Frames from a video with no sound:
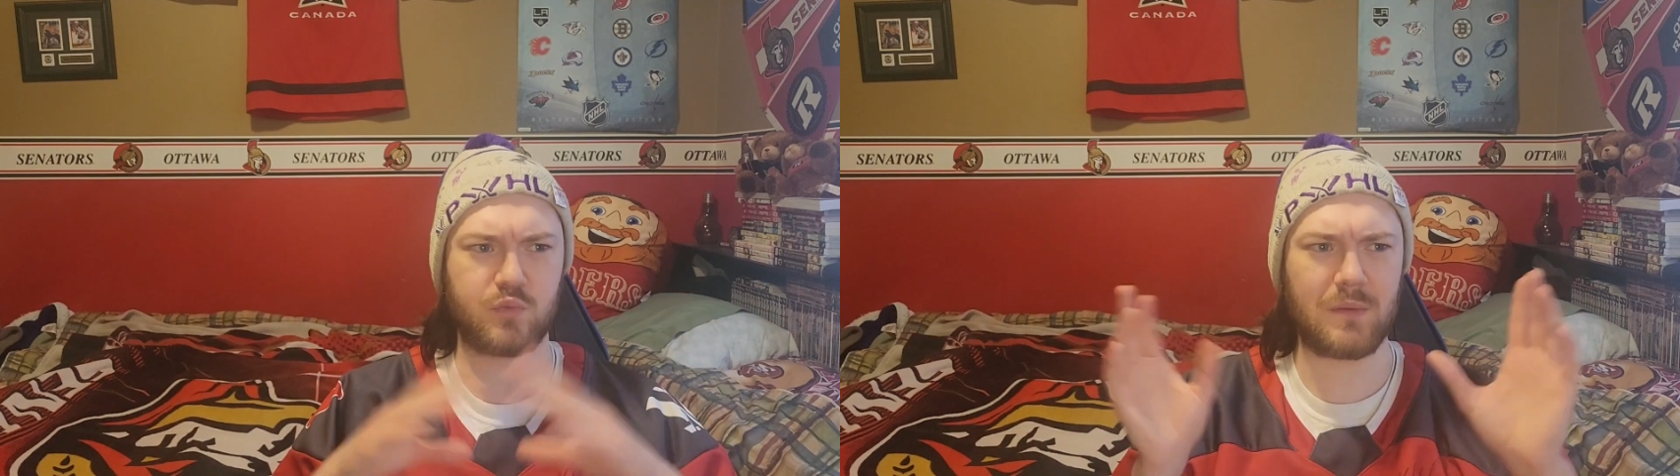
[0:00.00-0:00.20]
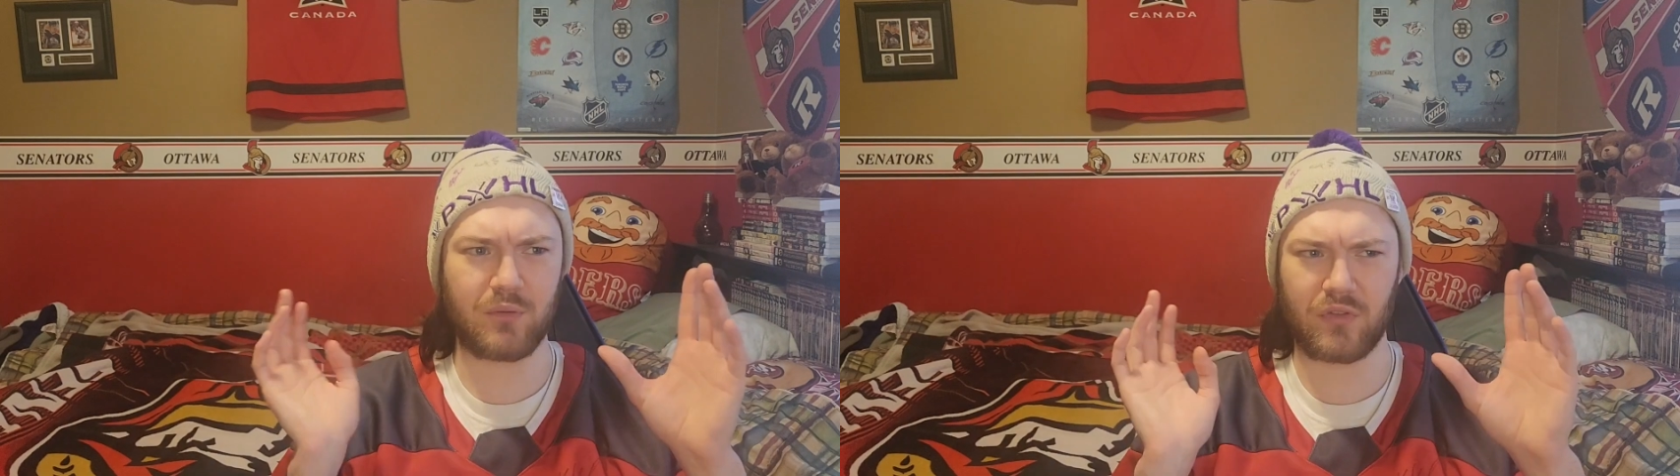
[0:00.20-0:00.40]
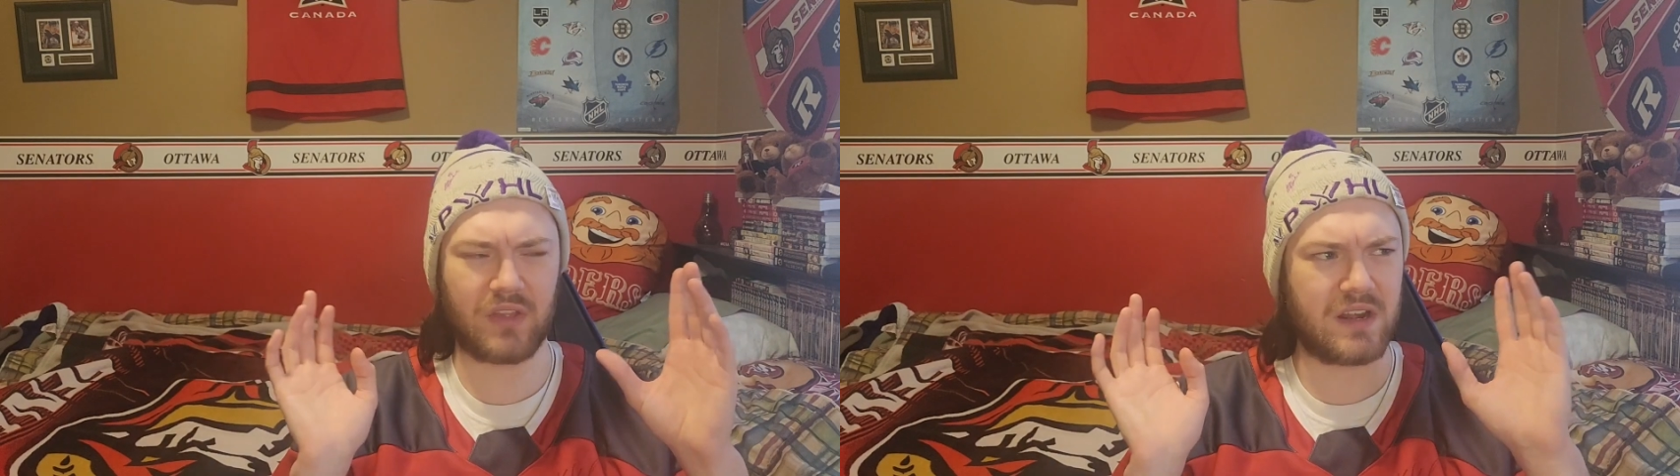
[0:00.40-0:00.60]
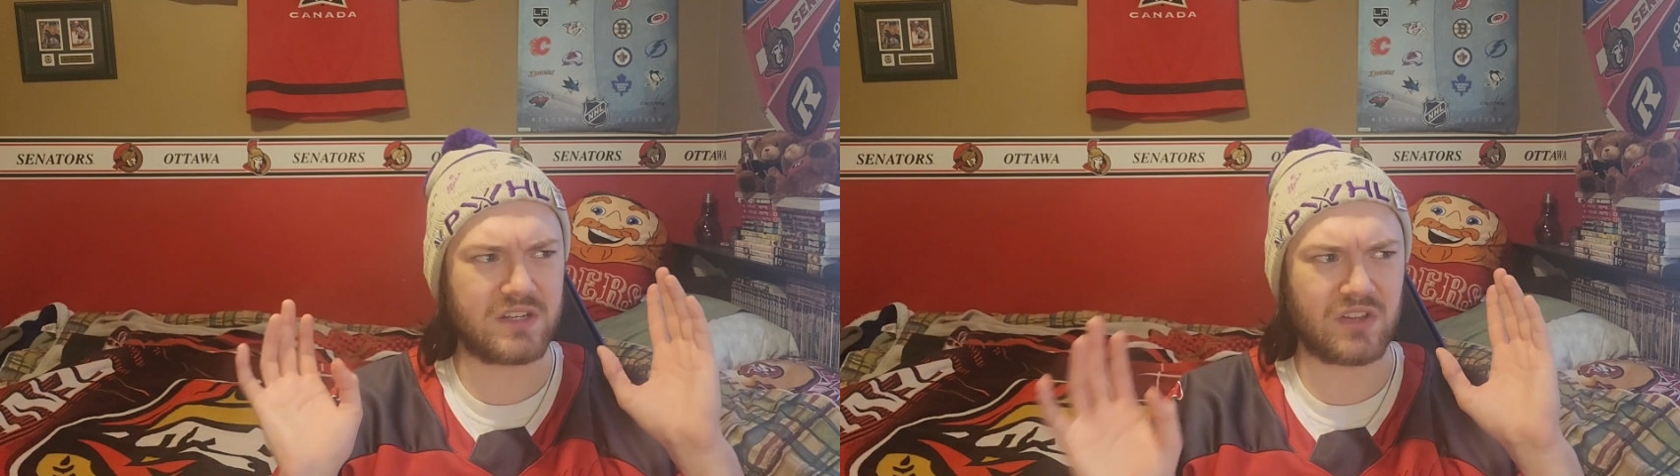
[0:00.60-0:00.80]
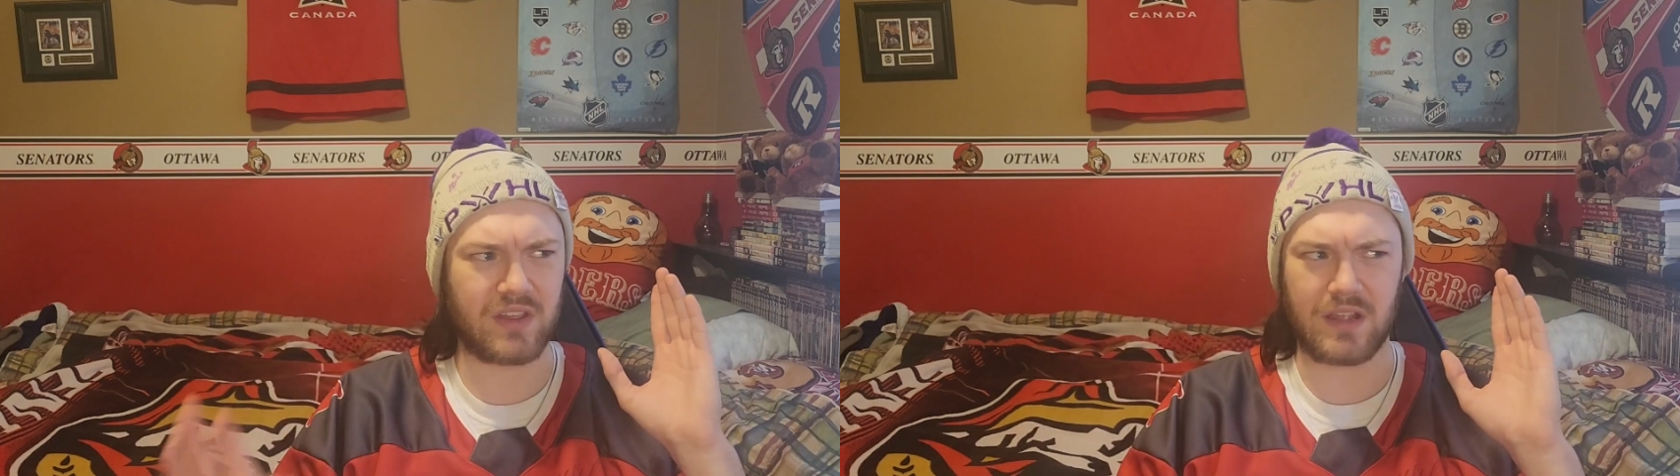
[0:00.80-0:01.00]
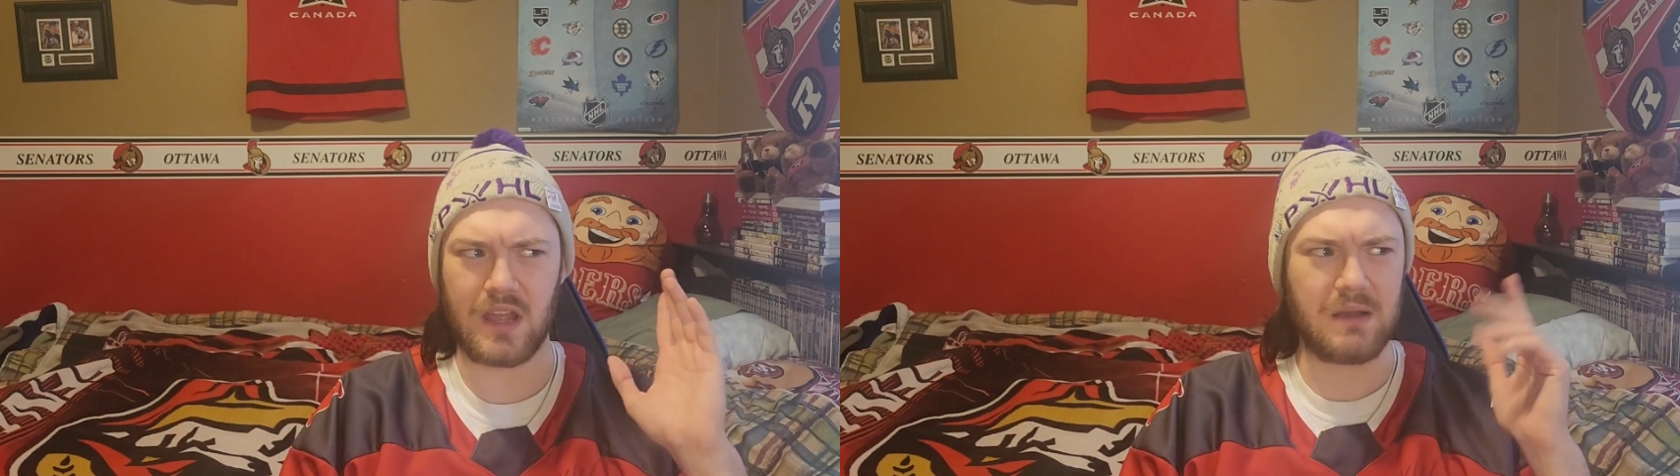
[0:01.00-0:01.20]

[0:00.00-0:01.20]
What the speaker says: Win percentage is like